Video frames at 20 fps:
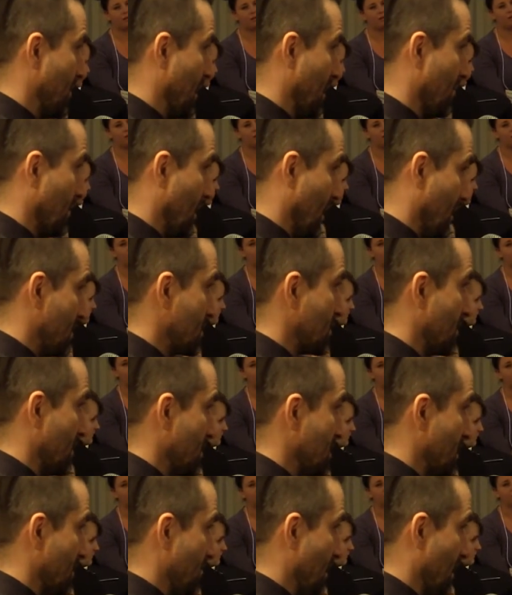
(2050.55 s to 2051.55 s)
BIM,
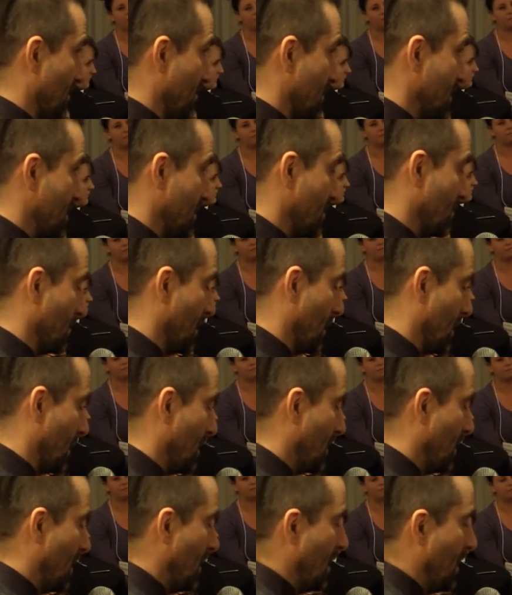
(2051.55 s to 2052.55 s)
introducing BIM to
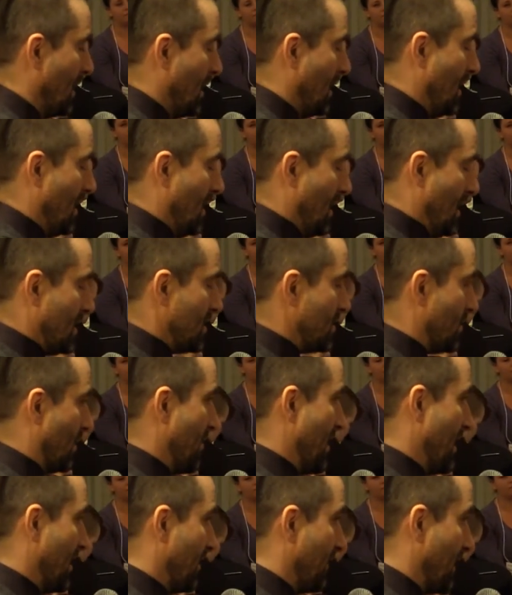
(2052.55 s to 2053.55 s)
our
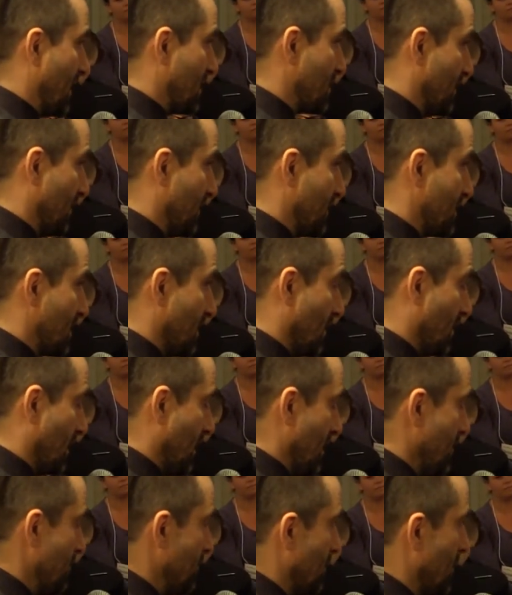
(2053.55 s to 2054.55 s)
manufacturing
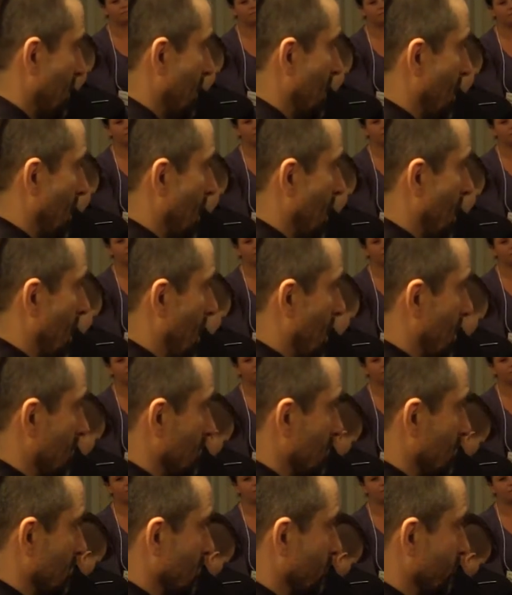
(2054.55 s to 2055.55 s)
facility.
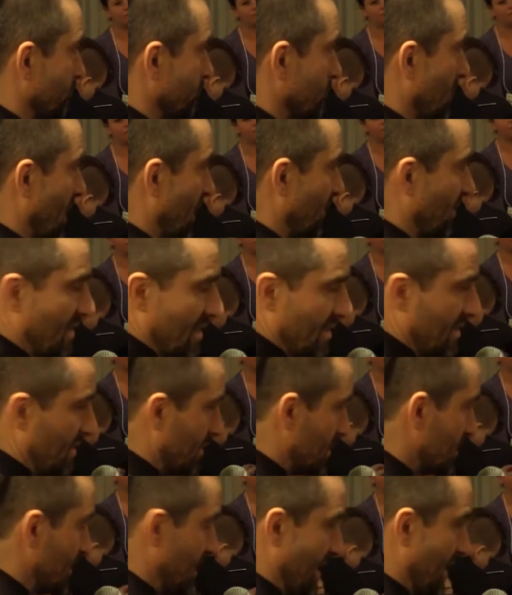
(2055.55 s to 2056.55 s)
Everything
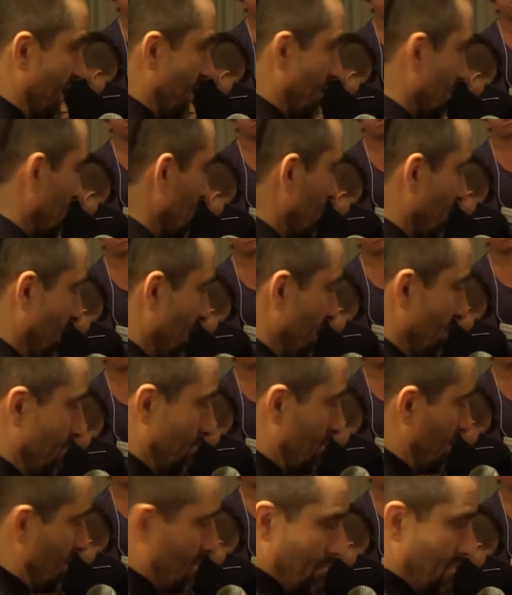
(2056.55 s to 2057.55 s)
you're saying, we
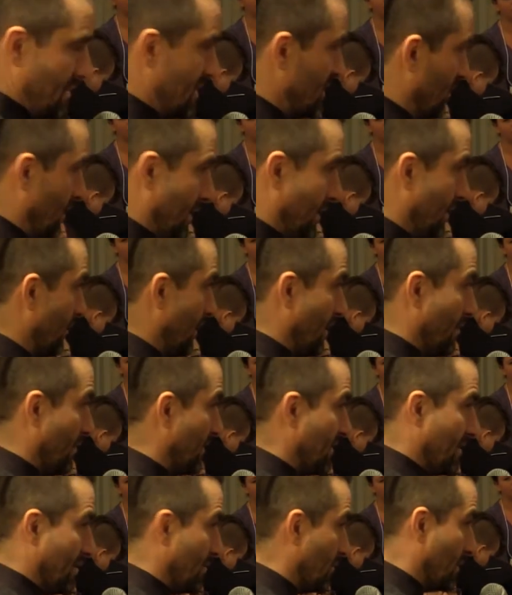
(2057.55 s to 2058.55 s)
totally agree
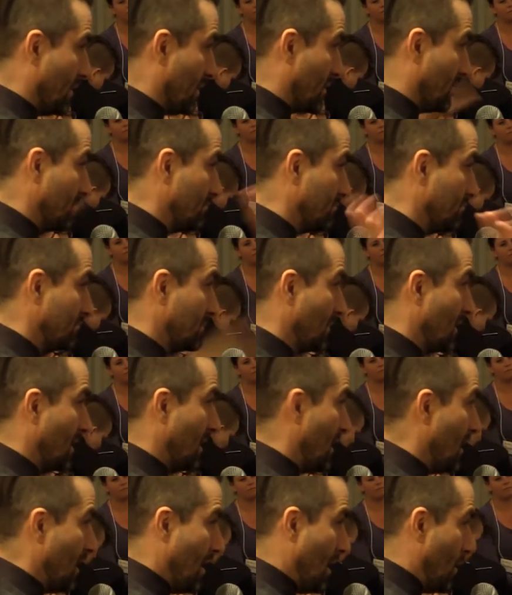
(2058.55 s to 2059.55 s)
with, and we're
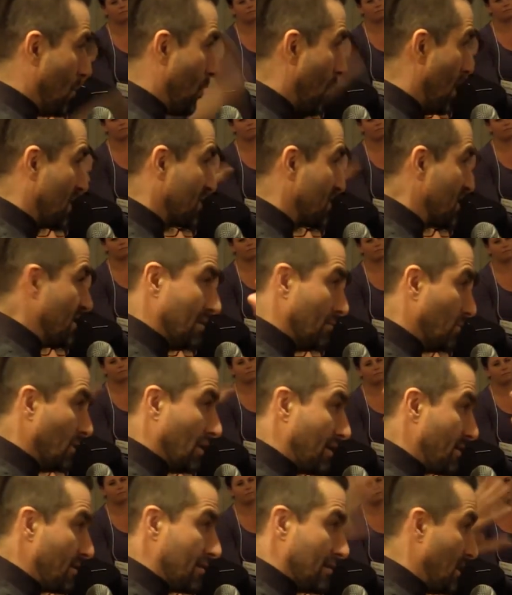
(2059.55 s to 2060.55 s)
washed in the
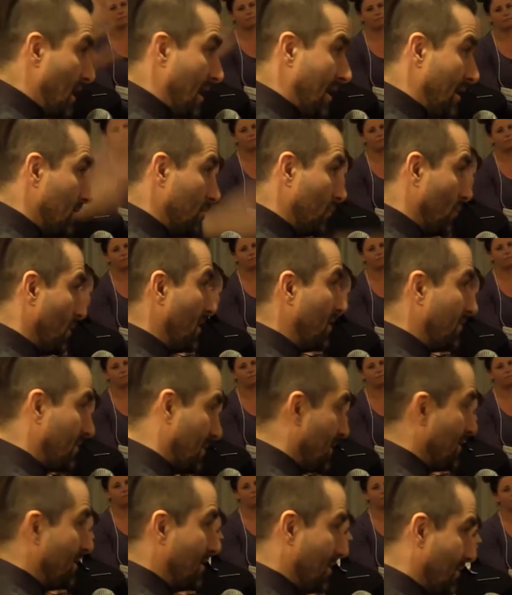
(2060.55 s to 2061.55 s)
blood of the Lamb,
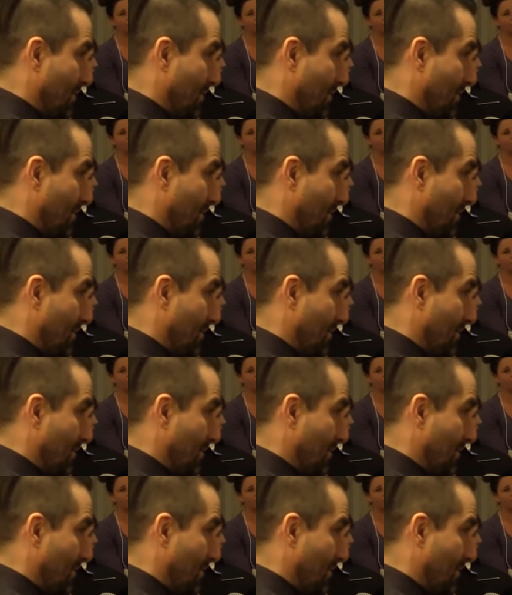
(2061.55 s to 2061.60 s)
whatever